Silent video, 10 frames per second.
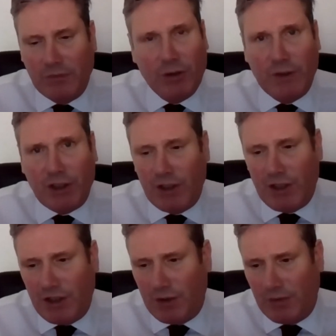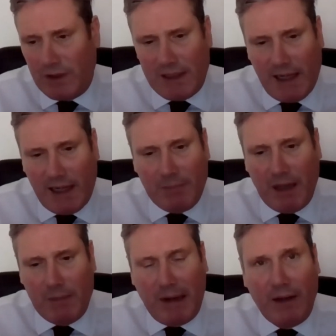Jewish constituents telling
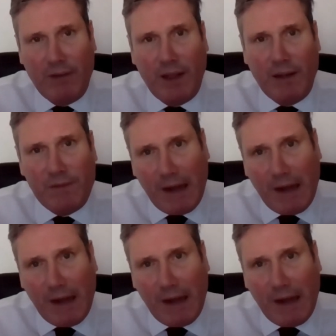me about their